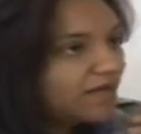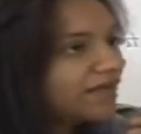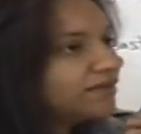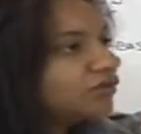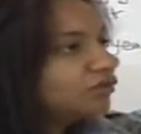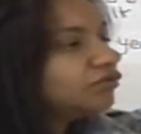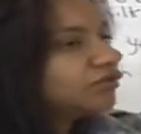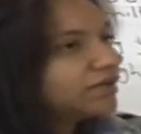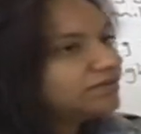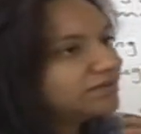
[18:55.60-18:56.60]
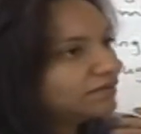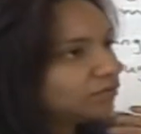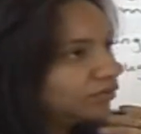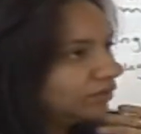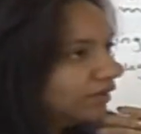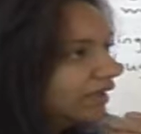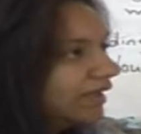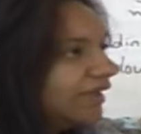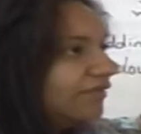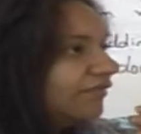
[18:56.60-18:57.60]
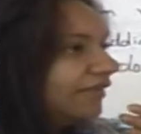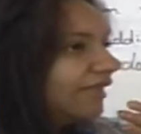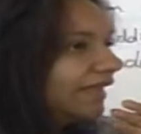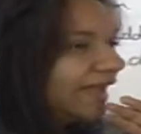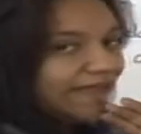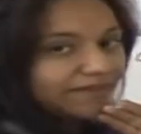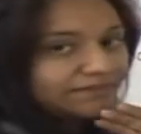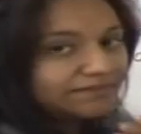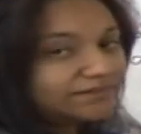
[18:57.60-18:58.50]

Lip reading: I don't write the moon. If he add